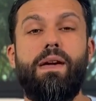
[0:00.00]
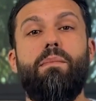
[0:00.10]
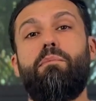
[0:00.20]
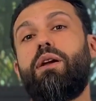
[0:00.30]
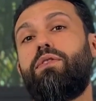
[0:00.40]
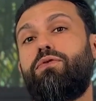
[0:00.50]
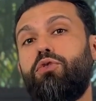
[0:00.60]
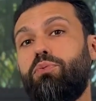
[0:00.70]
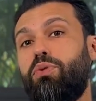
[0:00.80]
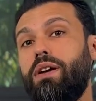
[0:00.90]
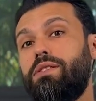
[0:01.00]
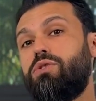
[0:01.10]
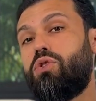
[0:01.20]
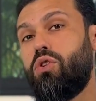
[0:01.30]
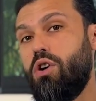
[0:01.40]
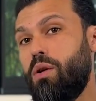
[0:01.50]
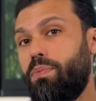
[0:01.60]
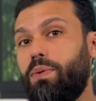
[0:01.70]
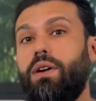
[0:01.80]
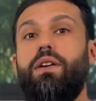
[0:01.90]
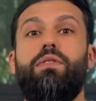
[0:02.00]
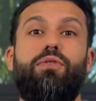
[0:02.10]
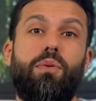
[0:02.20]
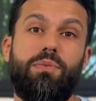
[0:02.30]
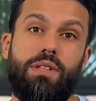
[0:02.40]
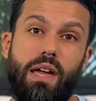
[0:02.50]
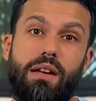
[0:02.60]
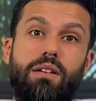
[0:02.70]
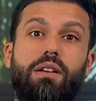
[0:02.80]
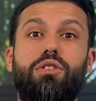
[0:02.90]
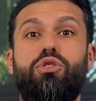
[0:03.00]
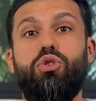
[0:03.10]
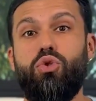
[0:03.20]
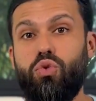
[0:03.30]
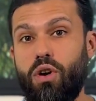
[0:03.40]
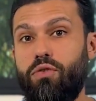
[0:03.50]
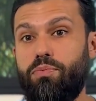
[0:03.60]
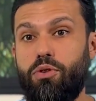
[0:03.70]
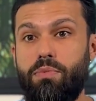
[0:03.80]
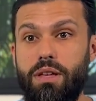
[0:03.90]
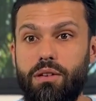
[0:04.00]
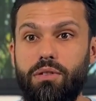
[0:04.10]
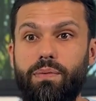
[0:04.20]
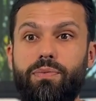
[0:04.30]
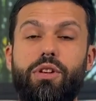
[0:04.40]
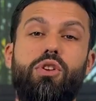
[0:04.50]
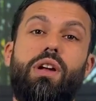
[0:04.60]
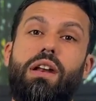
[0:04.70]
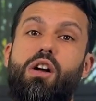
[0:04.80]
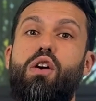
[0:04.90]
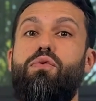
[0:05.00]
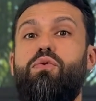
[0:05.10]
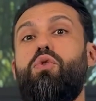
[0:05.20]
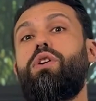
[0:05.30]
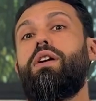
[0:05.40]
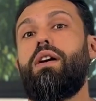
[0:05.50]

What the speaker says: But if food prices go up from 10 to 12 per meal, you can now afford